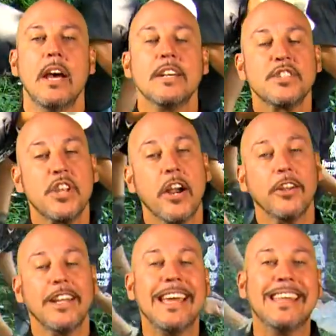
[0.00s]

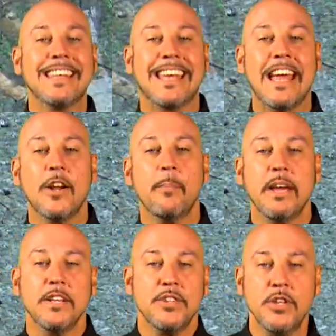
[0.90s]
Start laying the Gator
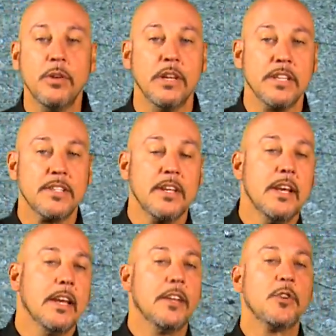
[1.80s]
Base units
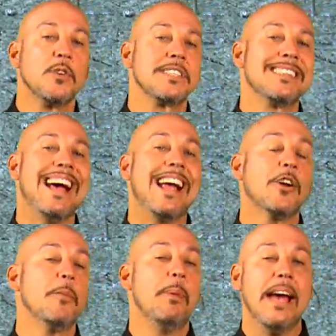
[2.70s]
into a
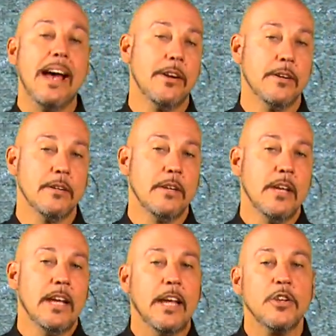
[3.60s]
staggered pattern
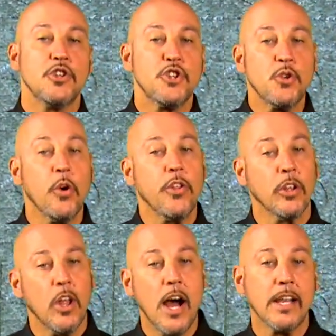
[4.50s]
and ensure the
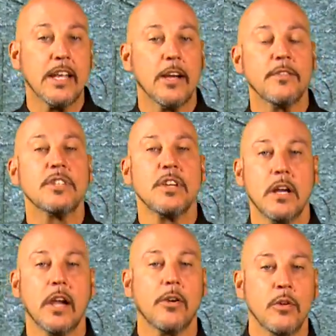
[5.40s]
locking of the
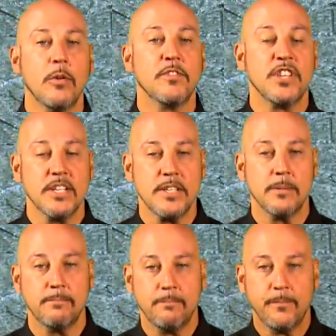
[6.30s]
tongue and groove
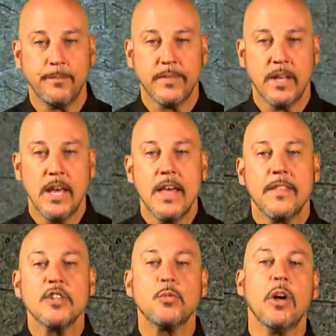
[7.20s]
system.
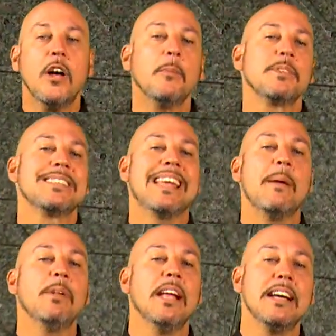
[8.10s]
This will help
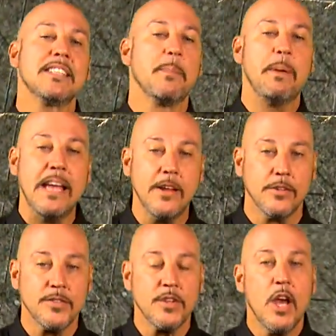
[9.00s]
stabilize the
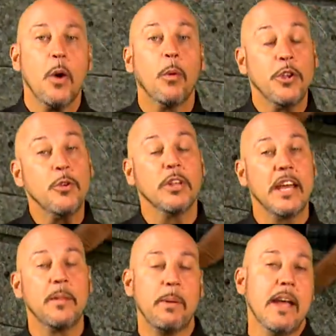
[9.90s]
panels when you
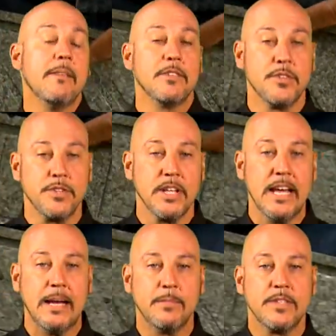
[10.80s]
lay the pavers or
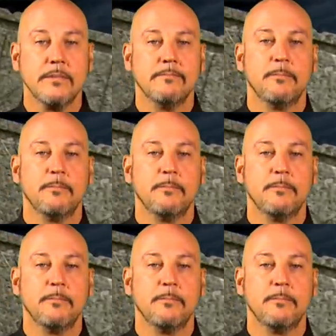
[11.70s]
slabs.